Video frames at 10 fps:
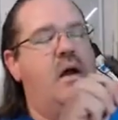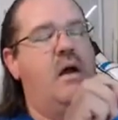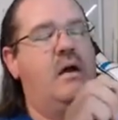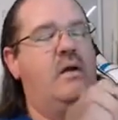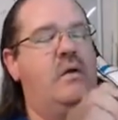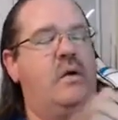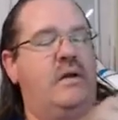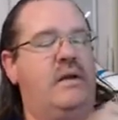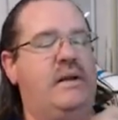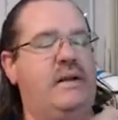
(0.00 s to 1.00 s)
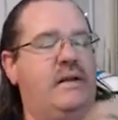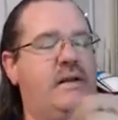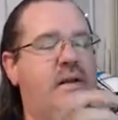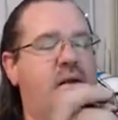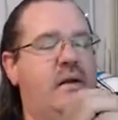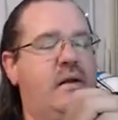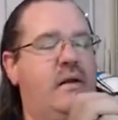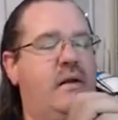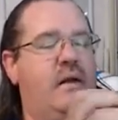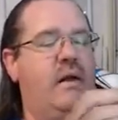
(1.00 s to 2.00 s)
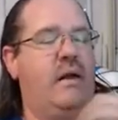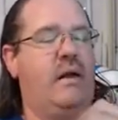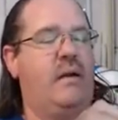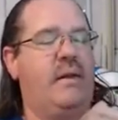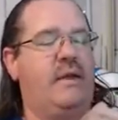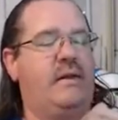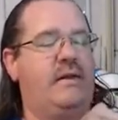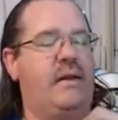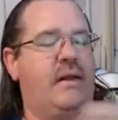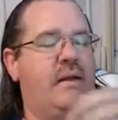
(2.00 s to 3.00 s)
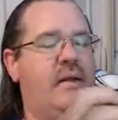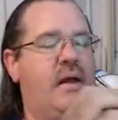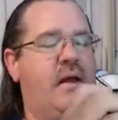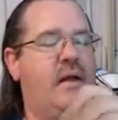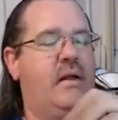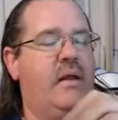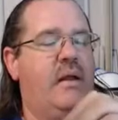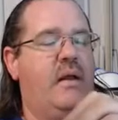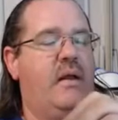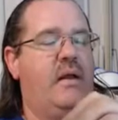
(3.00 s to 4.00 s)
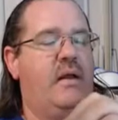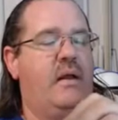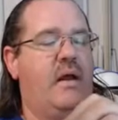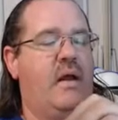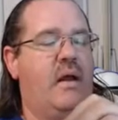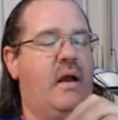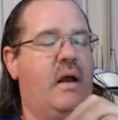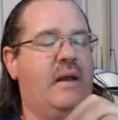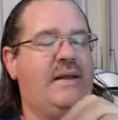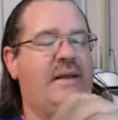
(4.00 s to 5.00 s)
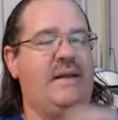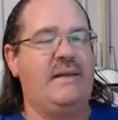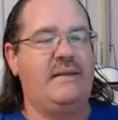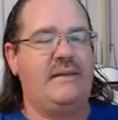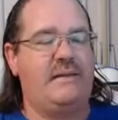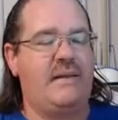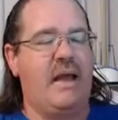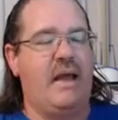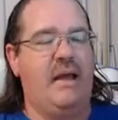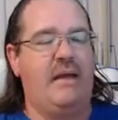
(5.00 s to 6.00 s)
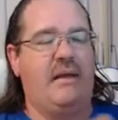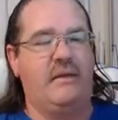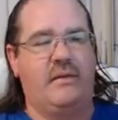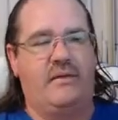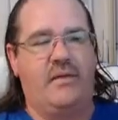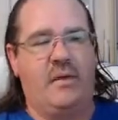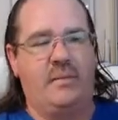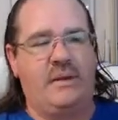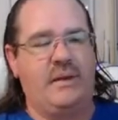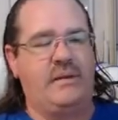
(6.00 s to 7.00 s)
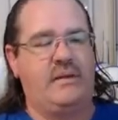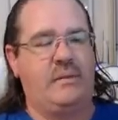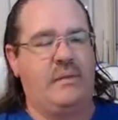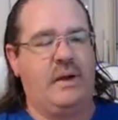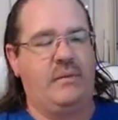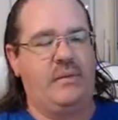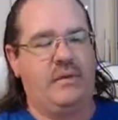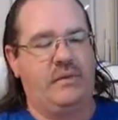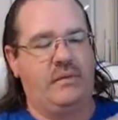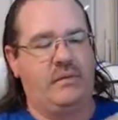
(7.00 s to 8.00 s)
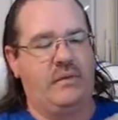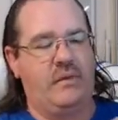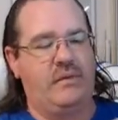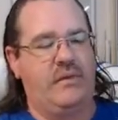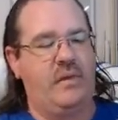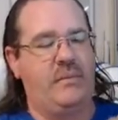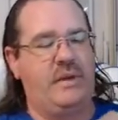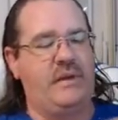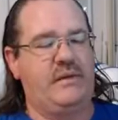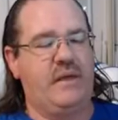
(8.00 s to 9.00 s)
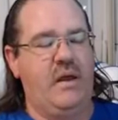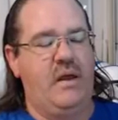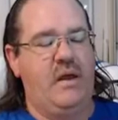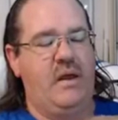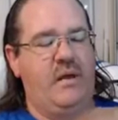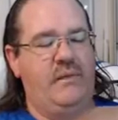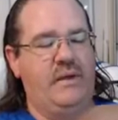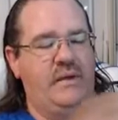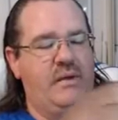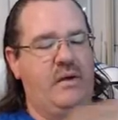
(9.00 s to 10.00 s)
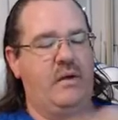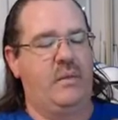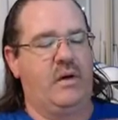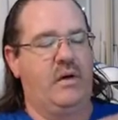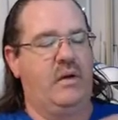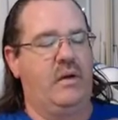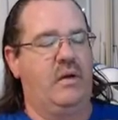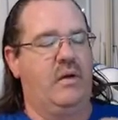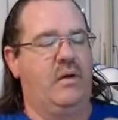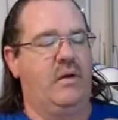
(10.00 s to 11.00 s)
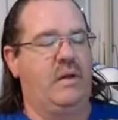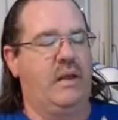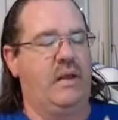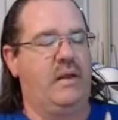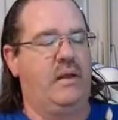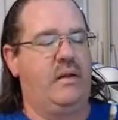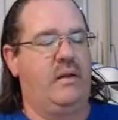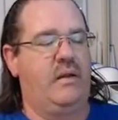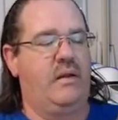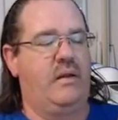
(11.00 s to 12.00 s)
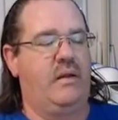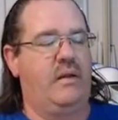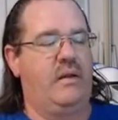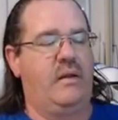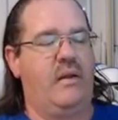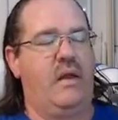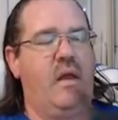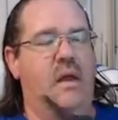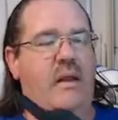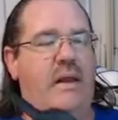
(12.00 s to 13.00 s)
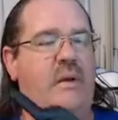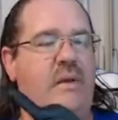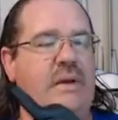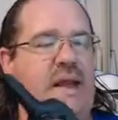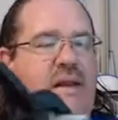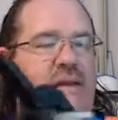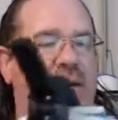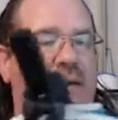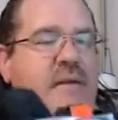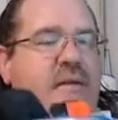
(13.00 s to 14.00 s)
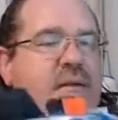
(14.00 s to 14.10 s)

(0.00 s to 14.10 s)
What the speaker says: I'll go underneath here and I'll make a second line on the inside, the front piece, what I would call the front piece of this armor. Okay. Now what that does